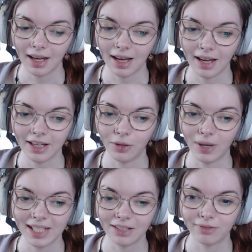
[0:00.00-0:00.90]
You know,
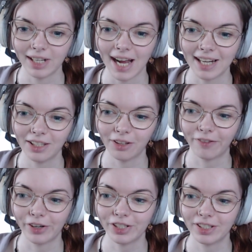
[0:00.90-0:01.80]
I didn't react to the
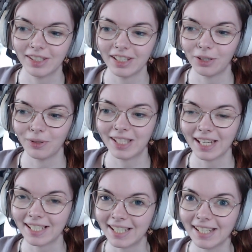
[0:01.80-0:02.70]
first, you know,
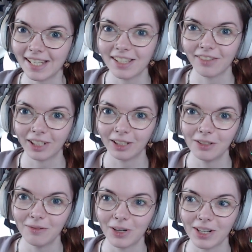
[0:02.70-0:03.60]
six seasons of the
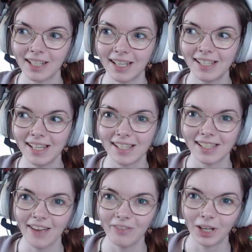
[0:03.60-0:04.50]
Clone Wars, and then season
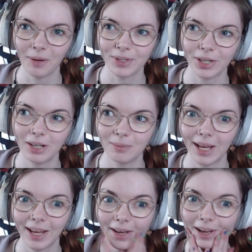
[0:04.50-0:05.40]
seven comes out and I'm
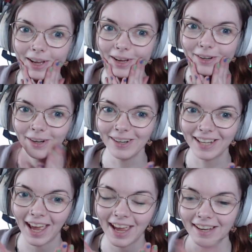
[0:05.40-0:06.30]
like, uh-oh,
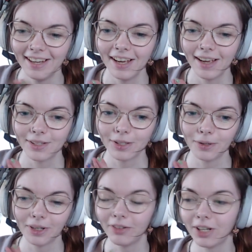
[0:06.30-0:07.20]
okay.
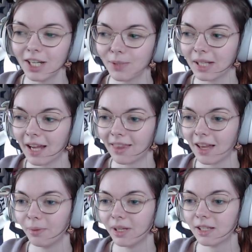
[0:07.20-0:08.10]
So if you guys would like
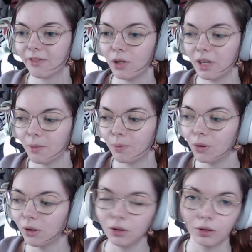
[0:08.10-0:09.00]
that, please vote in the
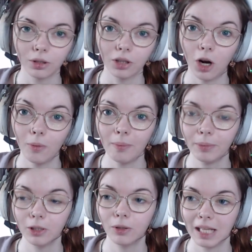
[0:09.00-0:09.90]
poll or comment
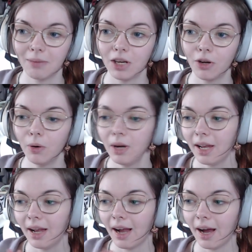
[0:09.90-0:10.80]
below and let me know
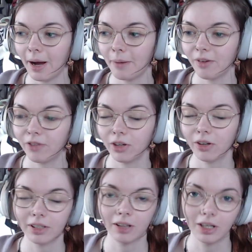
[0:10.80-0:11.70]
if you
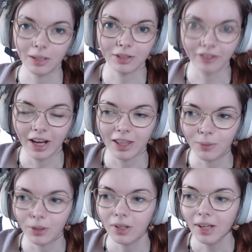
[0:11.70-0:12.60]
are unable to find the
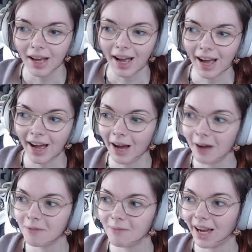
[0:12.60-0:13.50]
poll.
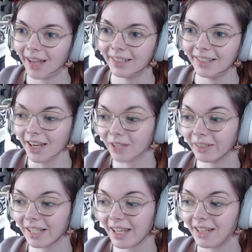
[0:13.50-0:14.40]
And yeah, so
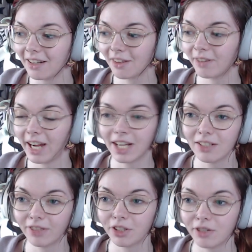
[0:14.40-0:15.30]
let's get into the
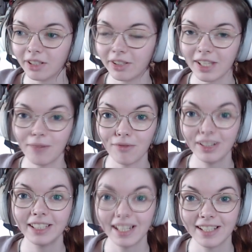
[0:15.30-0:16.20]
reaction for the trailer, because I'm
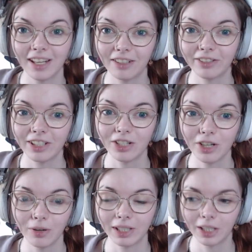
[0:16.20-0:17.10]
really excited for this
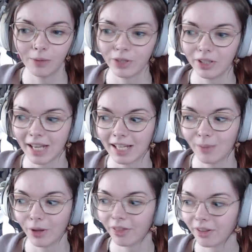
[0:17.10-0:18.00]
show and it comes out next
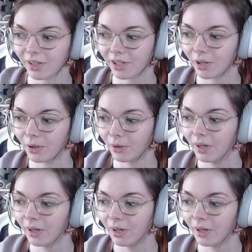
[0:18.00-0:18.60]
month. So,